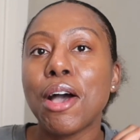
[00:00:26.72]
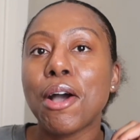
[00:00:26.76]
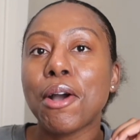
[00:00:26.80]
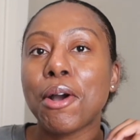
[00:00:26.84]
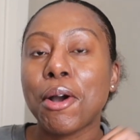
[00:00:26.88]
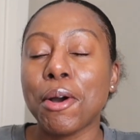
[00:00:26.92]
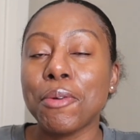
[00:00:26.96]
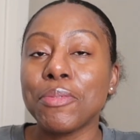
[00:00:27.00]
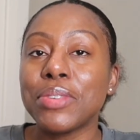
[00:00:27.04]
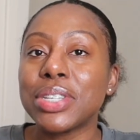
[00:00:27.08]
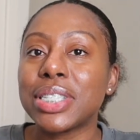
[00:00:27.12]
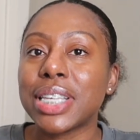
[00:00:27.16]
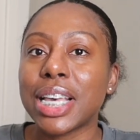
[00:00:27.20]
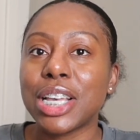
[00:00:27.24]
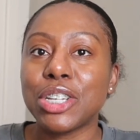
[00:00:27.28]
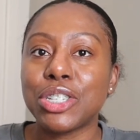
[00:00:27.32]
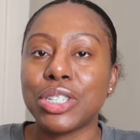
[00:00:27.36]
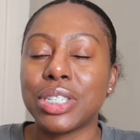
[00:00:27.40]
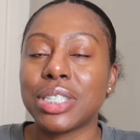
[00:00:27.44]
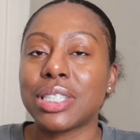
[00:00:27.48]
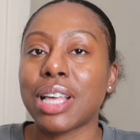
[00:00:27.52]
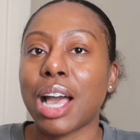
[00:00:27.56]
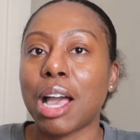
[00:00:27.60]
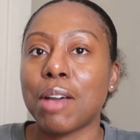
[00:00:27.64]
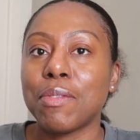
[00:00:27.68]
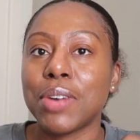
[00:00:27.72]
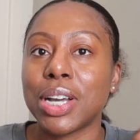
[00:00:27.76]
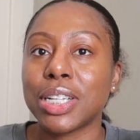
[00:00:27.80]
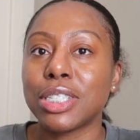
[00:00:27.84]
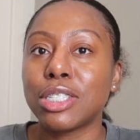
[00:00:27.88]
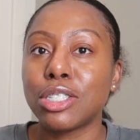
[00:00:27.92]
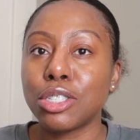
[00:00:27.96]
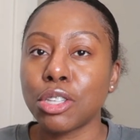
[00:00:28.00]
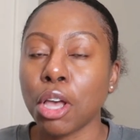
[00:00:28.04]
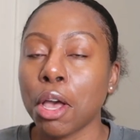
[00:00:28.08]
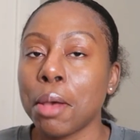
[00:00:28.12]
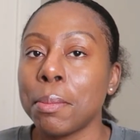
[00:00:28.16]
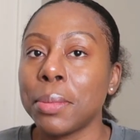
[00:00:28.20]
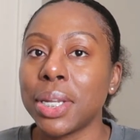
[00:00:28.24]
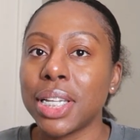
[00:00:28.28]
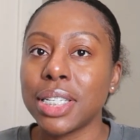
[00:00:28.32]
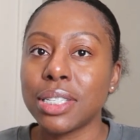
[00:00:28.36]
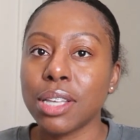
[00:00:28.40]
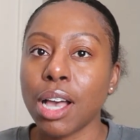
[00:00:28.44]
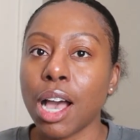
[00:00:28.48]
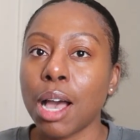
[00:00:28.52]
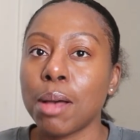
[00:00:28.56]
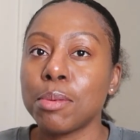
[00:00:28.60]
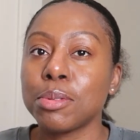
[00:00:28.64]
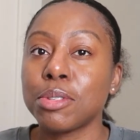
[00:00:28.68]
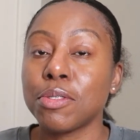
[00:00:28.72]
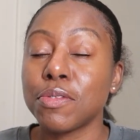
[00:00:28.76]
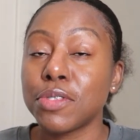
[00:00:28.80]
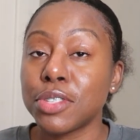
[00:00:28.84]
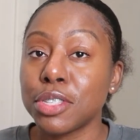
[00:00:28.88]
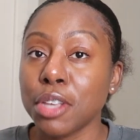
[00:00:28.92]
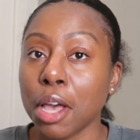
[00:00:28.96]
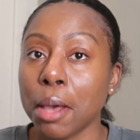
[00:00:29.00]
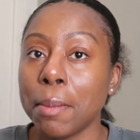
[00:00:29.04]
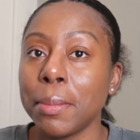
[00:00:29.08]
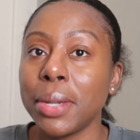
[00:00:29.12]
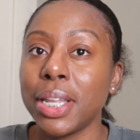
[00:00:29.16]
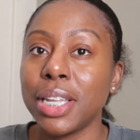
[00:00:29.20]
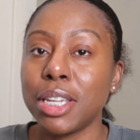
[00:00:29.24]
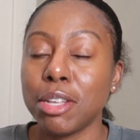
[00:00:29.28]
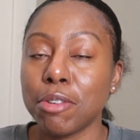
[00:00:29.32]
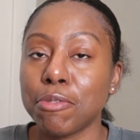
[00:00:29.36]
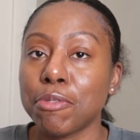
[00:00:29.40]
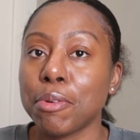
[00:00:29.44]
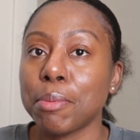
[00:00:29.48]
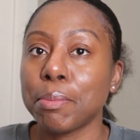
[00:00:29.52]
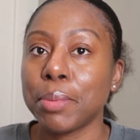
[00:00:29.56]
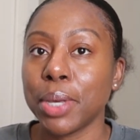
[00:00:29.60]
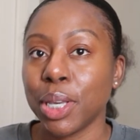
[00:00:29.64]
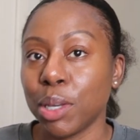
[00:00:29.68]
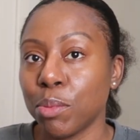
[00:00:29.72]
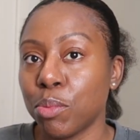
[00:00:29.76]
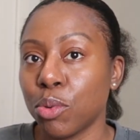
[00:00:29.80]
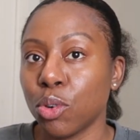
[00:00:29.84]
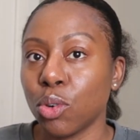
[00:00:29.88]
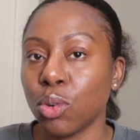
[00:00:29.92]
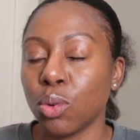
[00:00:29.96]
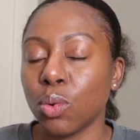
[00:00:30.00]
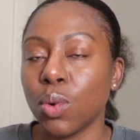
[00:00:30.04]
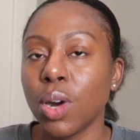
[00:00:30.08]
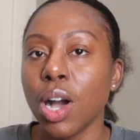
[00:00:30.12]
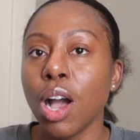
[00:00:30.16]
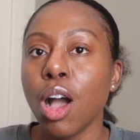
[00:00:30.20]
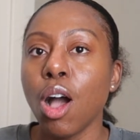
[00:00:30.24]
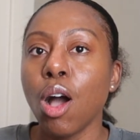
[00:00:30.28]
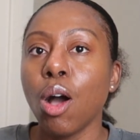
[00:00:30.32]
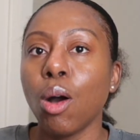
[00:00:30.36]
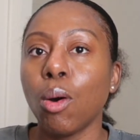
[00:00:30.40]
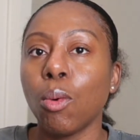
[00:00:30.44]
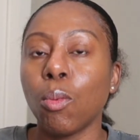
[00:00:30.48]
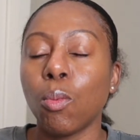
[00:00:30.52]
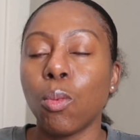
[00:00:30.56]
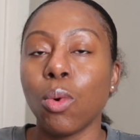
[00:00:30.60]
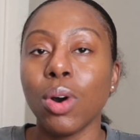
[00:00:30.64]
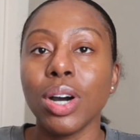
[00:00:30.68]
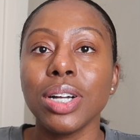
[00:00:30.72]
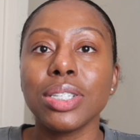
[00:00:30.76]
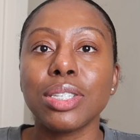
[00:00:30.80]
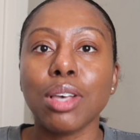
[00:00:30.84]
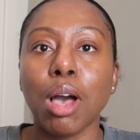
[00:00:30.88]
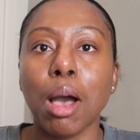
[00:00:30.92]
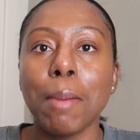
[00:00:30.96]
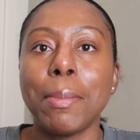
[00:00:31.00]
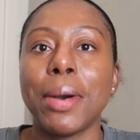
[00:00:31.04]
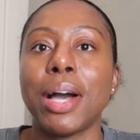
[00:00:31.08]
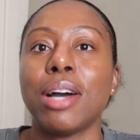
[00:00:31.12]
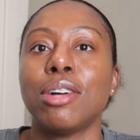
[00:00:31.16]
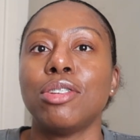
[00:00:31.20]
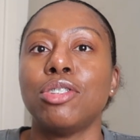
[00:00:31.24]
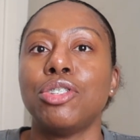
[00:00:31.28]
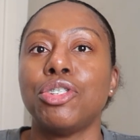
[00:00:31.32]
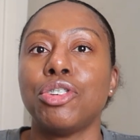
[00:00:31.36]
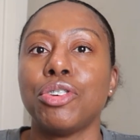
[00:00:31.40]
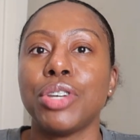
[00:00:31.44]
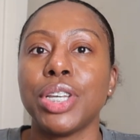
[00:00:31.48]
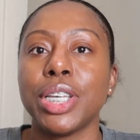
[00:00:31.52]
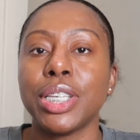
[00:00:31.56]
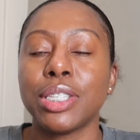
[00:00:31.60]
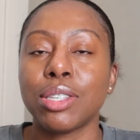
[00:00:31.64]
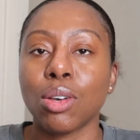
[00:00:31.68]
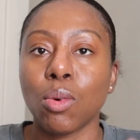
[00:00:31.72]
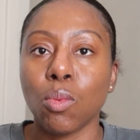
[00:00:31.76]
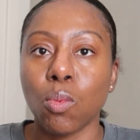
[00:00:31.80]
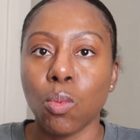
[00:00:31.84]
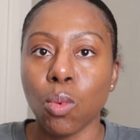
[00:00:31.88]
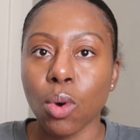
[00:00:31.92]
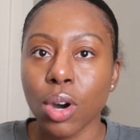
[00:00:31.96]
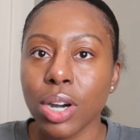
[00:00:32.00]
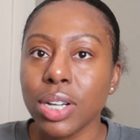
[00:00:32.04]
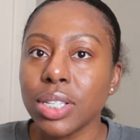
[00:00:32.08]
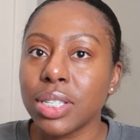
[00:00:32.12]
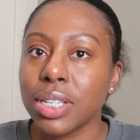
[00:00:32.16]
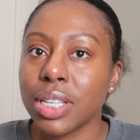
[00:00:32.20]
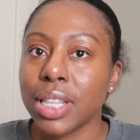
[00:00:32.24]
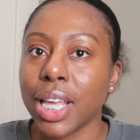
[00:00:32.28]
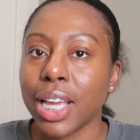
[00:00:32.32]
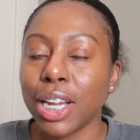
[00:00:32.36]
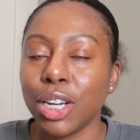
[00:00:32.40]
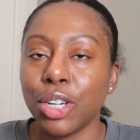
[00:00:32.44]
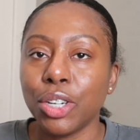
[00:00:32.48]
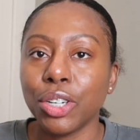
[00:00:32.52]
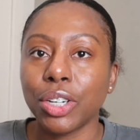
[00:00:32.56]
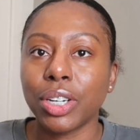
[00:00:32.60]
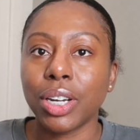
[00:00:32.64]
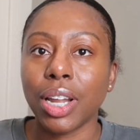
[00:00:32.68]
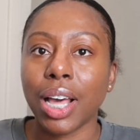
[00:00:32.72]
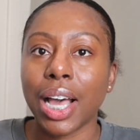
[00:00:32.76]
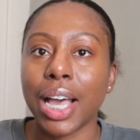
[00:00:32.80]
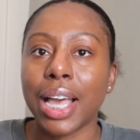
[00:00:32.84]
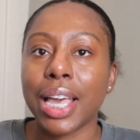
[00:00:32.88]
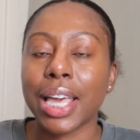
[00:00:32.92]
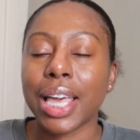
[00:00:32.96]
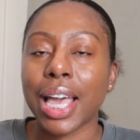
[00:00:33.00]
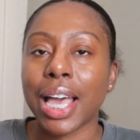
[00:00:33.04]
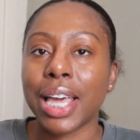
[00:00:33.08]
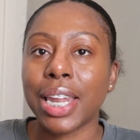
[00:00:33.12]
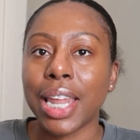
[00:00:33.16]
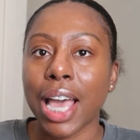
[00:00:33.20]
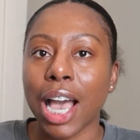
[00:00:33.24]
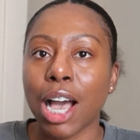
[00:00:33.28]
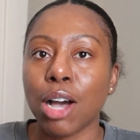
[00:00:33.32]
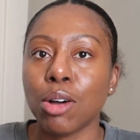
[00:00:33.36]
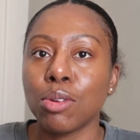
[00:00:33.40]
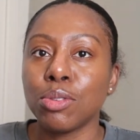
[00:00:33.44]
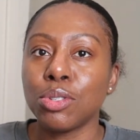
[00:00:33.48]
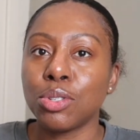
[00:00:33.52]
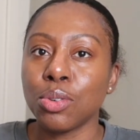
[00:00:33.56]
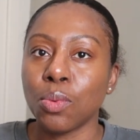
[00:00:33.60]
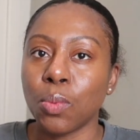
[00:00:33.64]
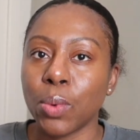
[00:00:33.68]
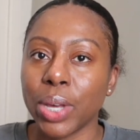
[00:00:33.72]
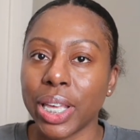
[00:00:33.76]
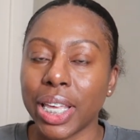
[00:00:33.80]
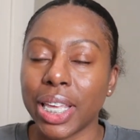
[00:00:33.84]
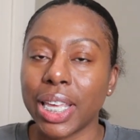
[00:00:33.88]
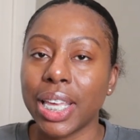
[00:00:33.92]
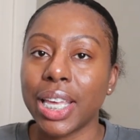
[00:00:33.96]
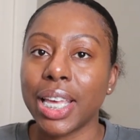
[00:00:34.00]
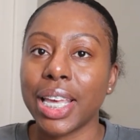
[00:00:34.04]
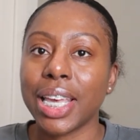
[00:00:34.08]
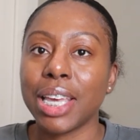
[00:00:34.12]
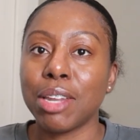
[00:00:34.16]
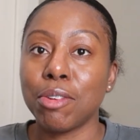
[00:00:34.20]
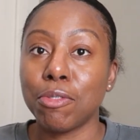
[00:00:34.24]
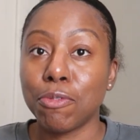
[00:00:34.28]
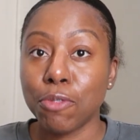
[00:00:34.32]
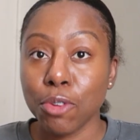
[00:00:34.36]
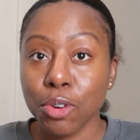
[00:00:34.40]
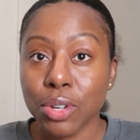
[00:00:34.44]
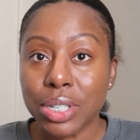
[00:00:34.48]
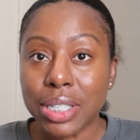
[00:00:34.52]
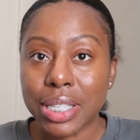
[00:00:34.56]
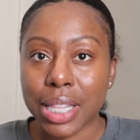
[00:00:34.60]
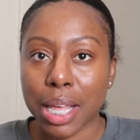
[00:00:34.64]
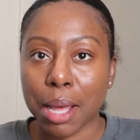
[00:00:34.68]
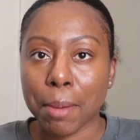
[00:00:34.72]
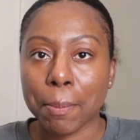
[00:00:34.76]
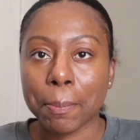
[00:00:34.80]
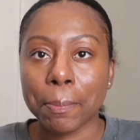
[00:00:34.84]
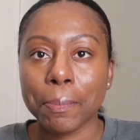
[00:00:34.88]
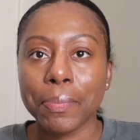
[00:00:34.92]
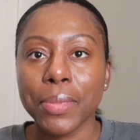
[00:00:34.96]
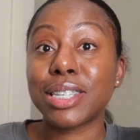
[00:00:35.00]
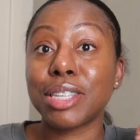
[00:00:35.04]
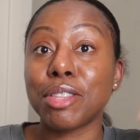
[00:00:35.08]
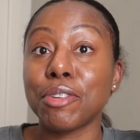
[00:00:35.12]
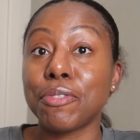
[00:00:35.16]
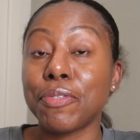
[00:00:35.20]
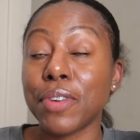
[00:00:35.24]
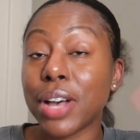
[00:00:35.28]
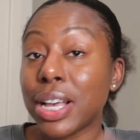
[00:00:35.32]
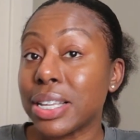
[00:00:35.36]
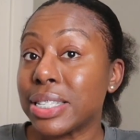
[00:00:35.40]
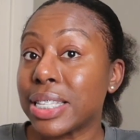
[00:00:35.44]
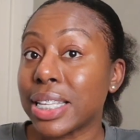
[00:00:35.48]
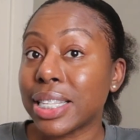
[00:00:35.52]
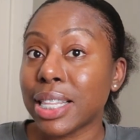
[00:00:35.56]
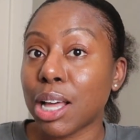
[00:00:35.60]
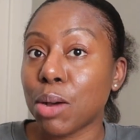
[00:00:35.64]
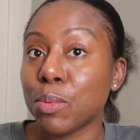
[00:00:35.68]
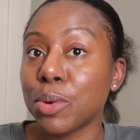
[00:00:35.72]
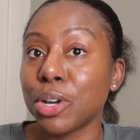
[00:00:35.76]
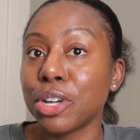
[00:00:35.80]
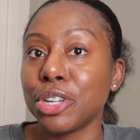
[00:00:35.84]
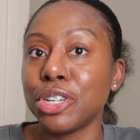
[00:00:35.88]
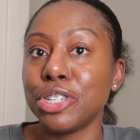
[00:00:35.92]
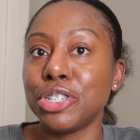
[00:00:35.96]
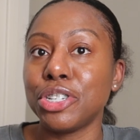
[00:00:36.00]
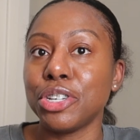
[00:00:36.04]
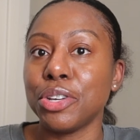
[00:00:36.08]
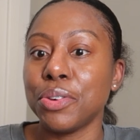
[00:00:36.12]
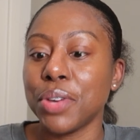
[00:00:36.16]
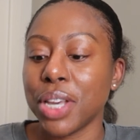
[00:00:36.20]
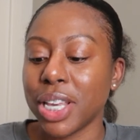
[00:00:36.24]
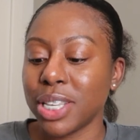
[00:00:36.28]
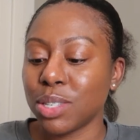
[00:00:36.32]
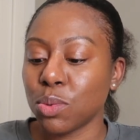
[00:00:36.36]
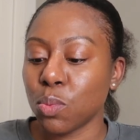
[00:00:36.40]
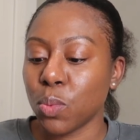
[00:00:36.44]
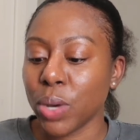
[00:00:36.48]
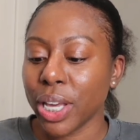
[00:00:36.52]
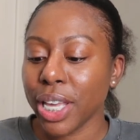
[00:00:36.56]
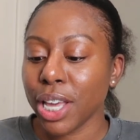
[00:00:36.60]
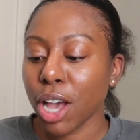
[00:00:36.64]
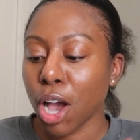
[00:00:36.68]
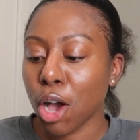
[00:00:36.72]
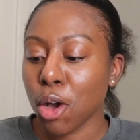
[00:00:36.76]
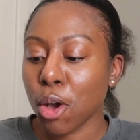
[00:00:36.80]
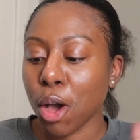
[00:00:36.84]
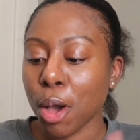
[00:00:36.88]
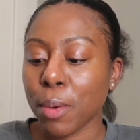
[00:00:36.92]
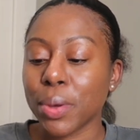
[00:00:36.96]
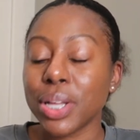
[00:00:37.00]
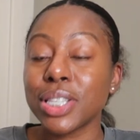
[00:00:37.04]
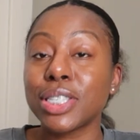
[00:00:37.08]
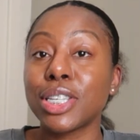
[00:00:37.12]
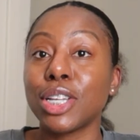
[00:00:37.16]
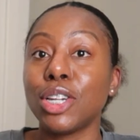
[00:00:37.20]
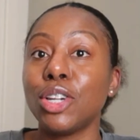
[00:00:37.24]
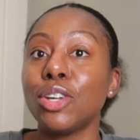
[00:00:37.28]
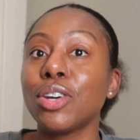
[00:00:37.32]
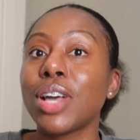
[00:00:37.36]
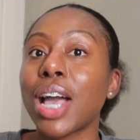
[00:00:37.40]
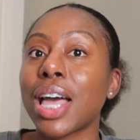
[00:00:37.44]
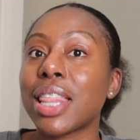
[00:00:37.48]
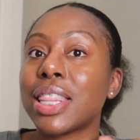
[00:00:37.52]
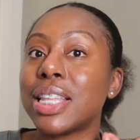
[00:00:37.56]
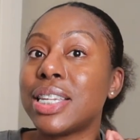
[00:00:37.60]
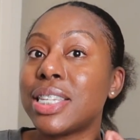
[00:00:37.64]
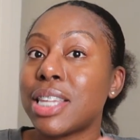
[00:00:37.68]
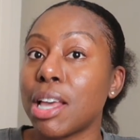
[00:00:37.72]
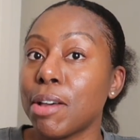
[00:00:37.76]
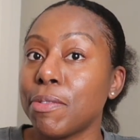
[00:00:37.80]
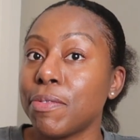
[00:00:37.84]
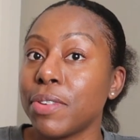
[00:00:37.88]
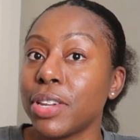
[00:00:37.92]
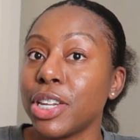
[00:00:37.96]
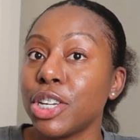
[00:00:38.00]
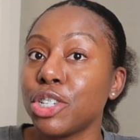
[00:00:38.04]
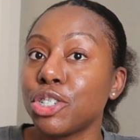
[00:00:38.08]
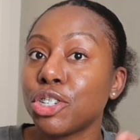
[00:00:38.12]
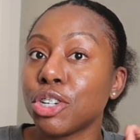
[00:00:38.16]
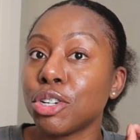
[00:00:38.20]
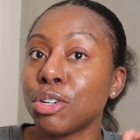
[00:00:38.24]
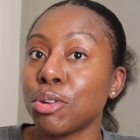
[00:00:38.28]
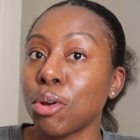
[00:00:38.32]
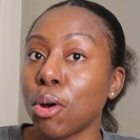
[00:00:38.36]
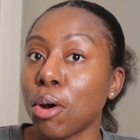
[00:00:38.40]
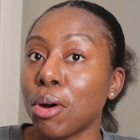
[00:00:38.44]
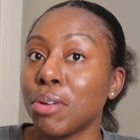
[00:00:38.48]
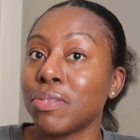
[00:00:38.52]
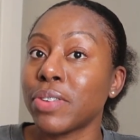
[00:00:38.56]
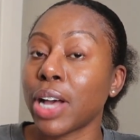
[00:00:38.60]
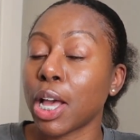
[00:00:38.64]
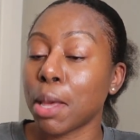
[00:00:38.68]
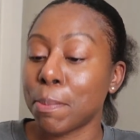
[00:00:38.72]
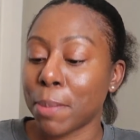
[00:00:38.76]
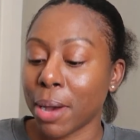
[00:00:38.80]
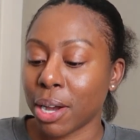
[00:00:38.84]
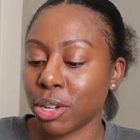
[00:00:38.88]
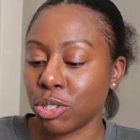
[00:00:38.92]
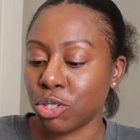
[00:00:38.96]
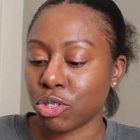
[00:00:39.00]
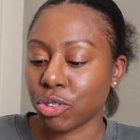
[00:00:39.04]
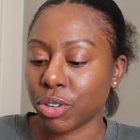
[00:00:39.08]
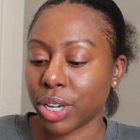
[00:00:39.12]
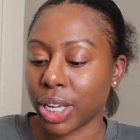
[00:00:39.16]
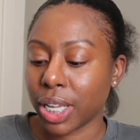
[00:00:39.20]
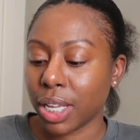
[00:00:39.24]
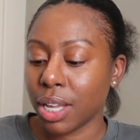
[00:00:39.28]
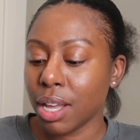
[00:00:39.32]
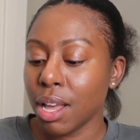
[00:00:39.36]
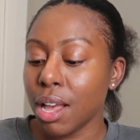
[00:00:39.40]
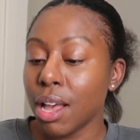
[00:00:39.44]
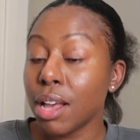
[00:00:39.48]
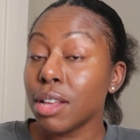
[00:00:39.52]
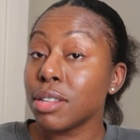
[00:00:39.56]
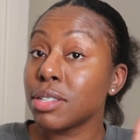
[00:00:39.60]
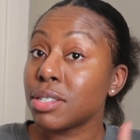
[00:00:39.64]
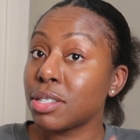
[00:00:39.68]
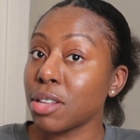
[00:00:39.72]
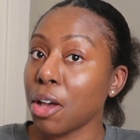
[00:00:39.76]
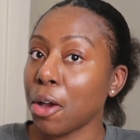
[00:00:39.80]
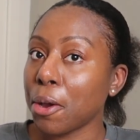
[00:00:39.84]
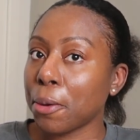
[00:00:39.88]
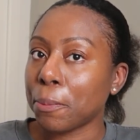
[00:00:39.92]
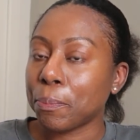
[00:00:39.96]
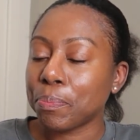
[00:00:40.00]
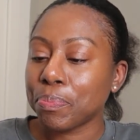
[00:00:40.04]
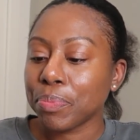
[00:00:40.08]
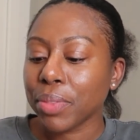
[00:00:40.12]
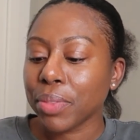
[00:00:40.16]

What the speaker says: conversations that I've had so many times with so many different people. What are boundaries? What do they look like? And how do we enforce them? So the first thing that we're going to do is we are going to look at the definition of a boundary. So